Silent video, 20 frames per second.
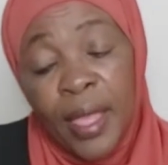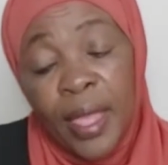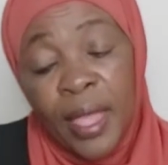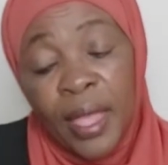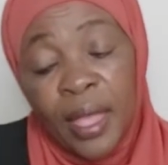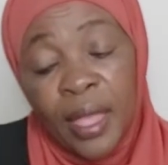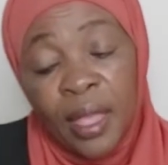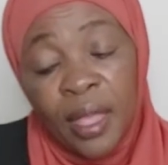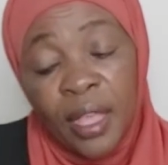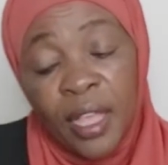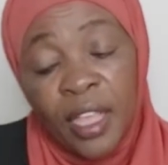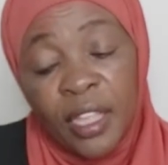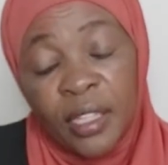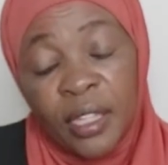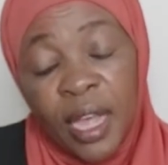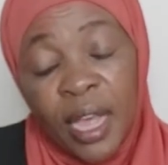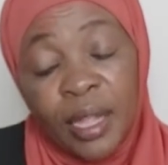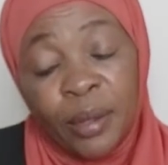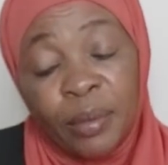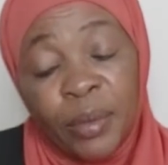
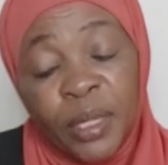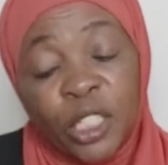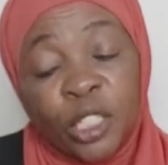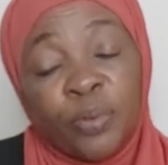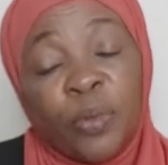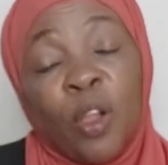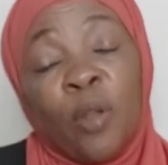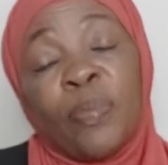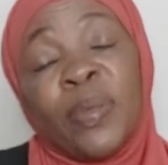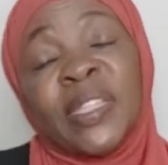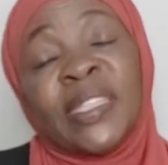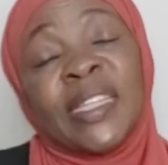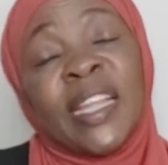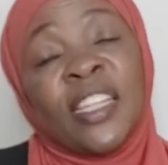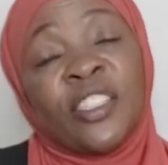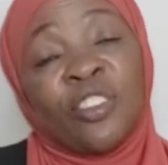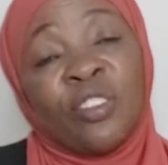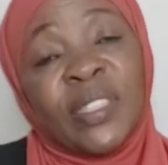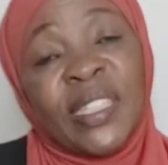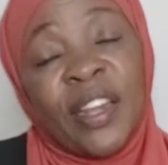
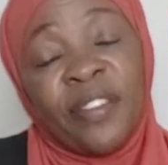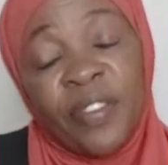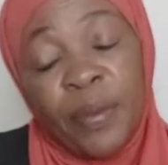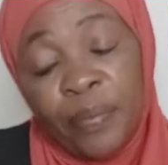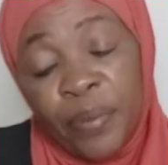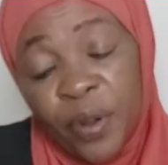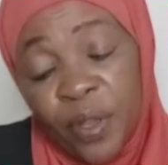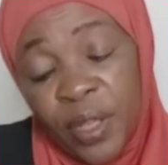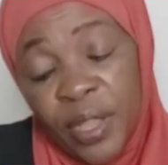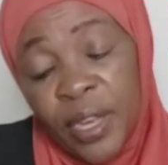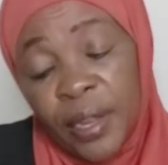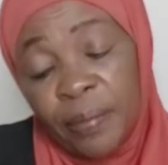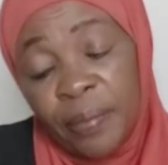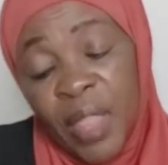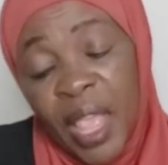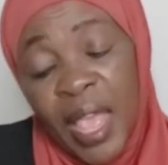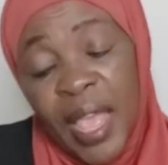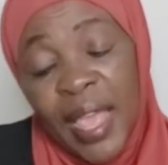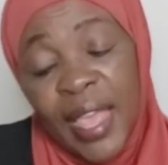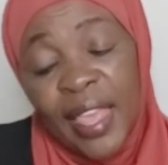business or self-employed
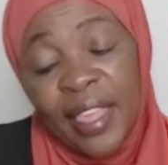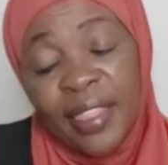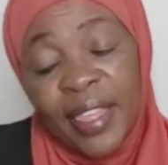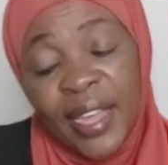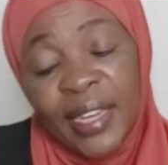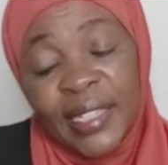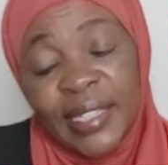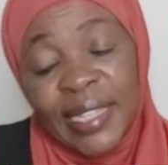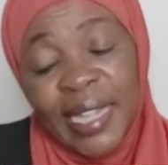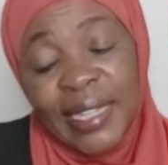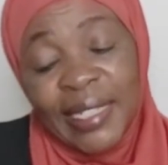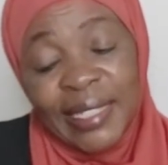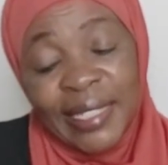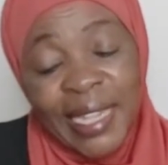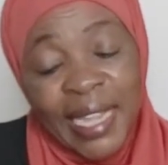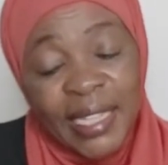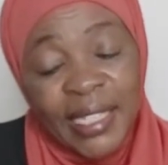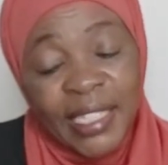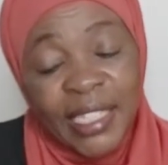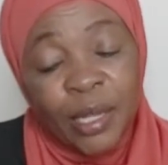is that
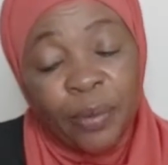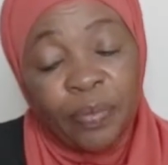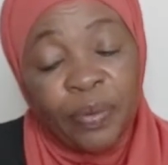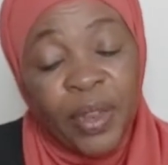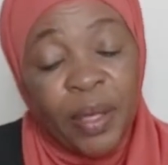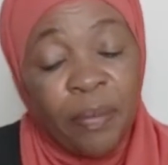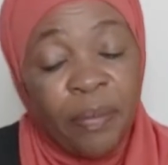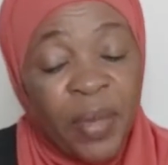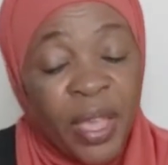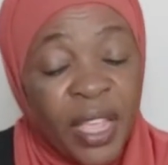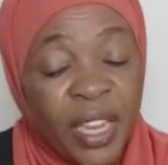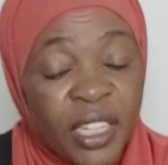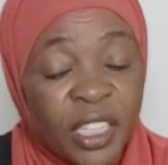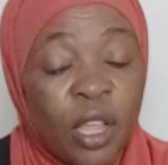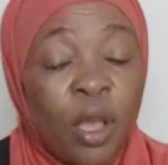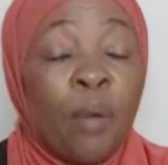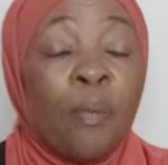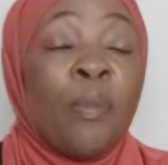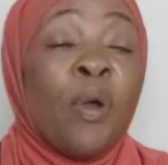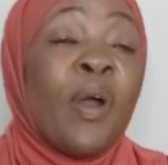success simply means
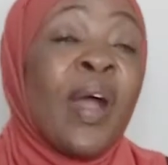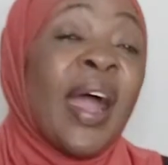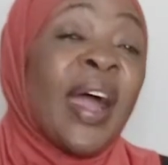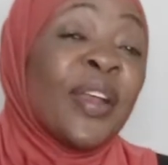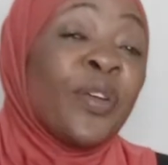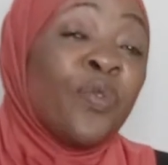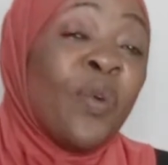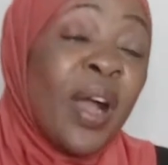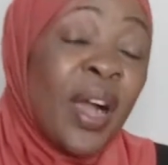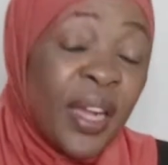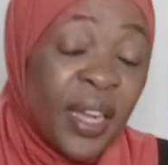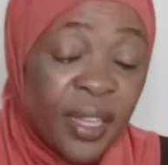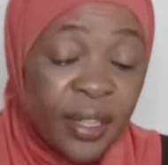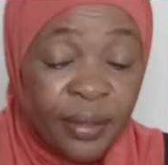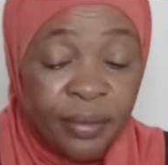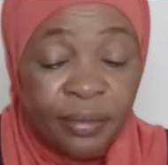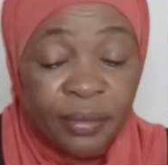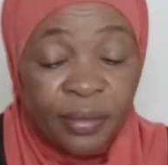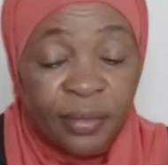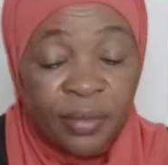more hard work.
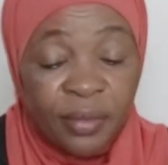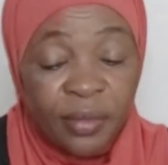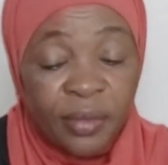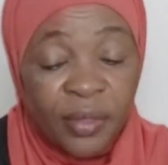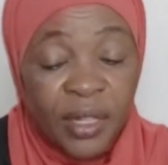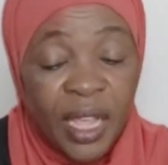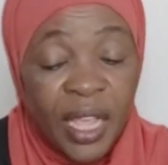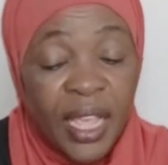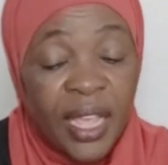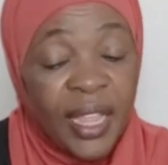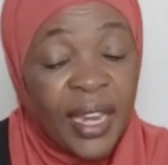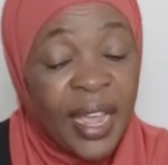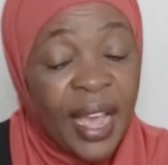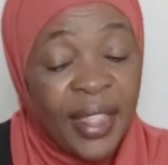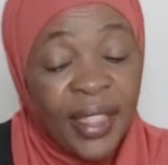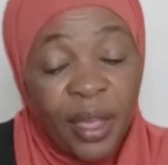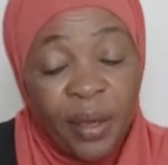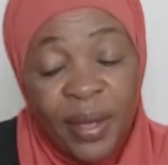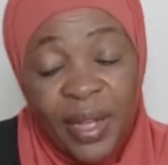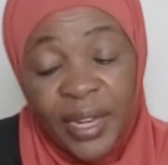In
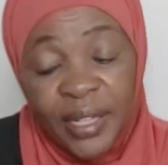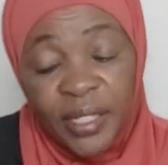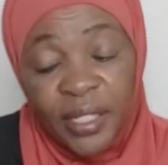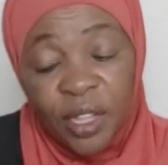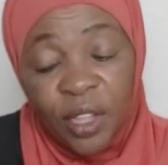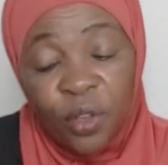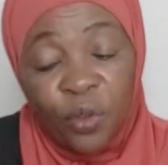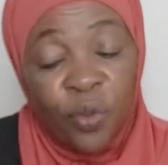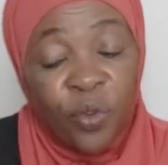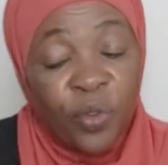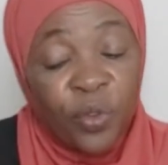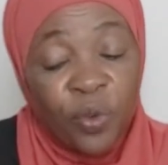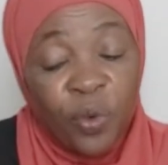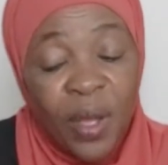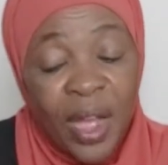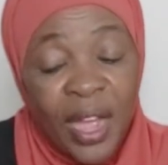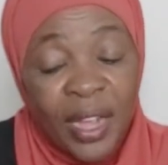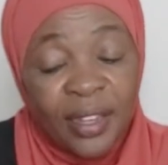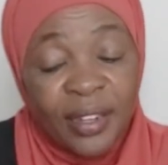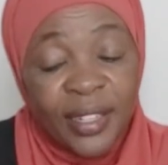other words, good
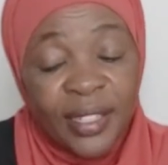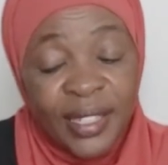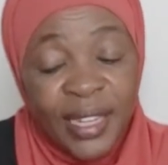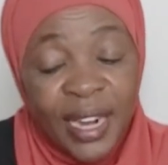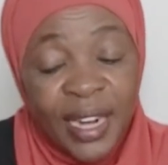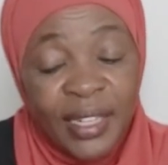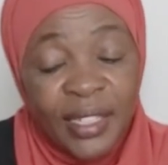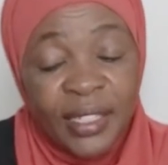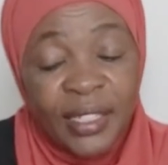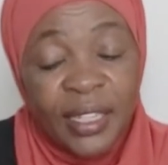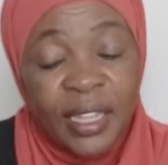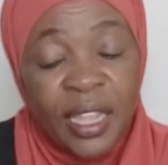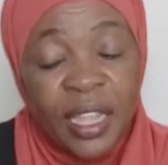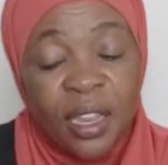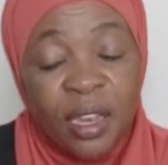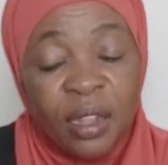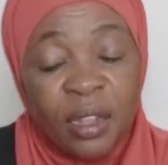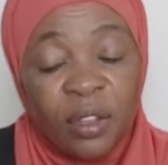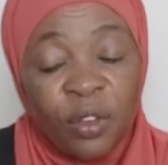work results in